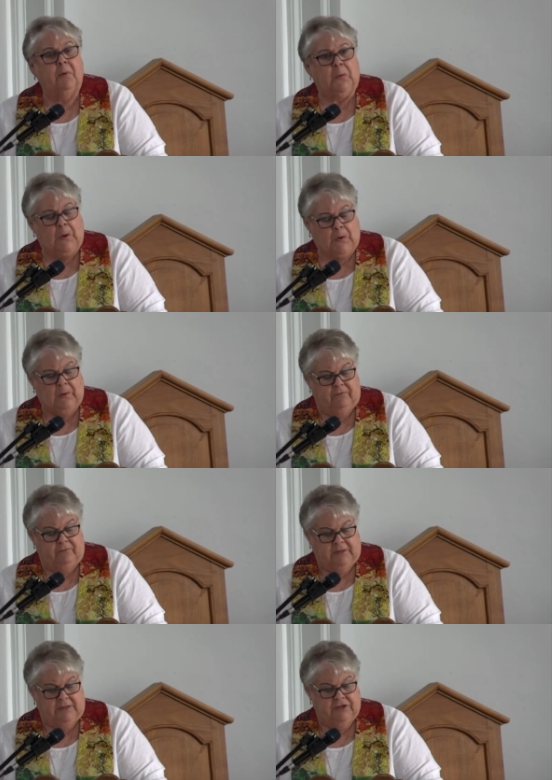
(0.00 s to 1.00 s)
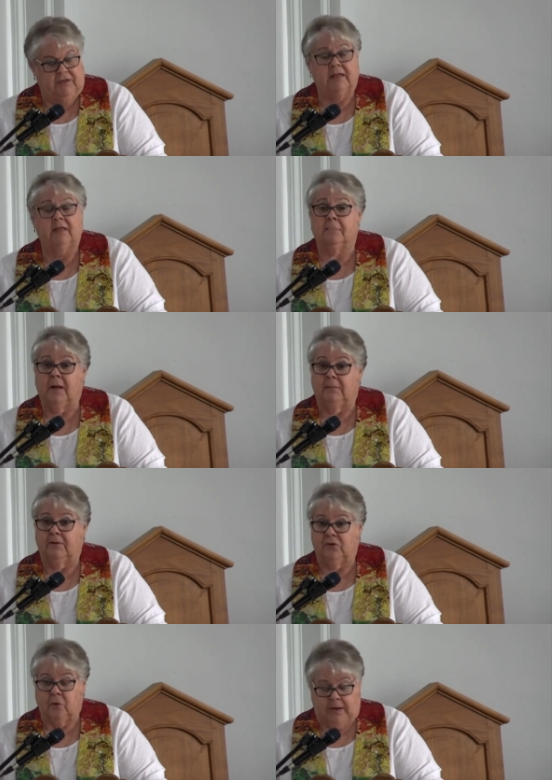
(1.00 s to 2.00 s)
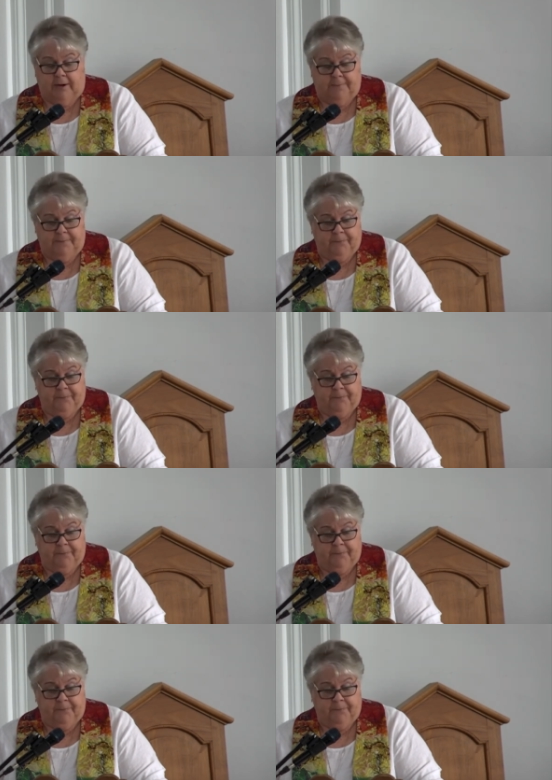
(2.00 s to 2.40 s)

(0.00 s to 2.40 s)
role of religion in the public square.